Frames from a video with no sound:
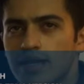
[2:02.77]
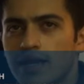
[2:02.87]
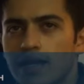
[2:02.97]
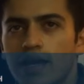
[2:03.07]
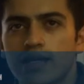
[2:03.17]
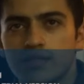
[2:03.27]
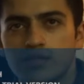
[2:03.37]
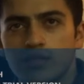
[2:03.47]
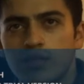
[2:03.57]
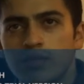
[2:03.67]
a
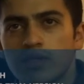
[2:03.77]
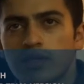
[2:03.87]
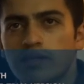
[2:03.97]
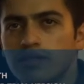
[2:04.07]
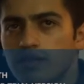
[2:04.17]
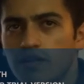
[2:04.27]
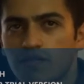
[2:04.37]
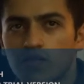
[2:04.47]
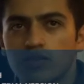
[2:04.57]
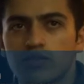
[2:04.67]
histochemical
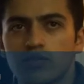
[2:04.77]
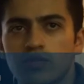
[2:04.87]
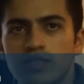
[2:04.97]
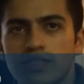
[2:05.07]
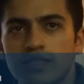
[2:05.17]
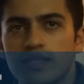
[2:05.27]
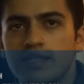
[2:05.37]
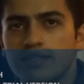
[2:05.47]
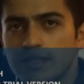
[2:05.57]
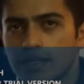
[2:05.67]
laboratory
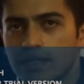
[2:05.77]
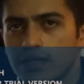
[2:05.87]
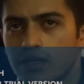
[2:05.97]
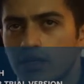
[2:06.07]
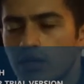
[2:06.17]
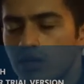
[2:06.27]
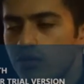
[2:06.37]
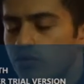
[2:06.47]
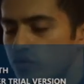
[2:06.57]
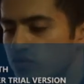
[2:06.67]
staining technique
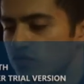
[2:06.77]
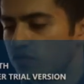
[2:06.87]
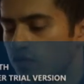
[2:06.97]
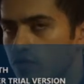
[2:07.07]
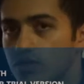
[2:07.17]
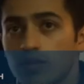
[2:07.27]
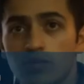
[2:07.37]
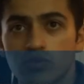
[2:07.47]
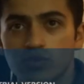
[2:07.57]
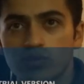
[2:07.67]
used for
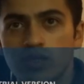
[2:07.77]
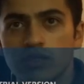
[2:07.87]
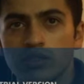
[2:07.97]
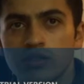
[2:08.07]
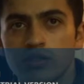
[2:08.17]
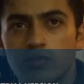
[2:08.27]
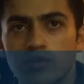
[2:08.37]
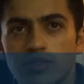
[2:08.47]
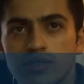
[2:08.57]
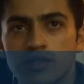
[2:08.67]
demonstration the
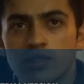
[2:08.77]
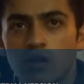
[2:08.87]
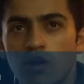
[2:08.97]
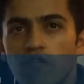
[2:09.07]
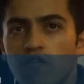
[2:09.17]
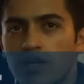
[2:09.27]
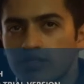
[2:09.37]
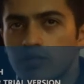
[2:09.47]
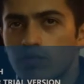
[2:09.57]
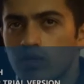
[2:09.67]
presence of
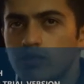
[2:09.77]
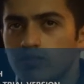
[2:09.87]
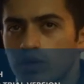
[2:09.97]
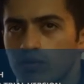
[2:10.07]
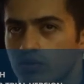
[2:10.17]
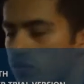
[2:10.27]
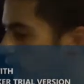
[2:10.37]
antibodies bound to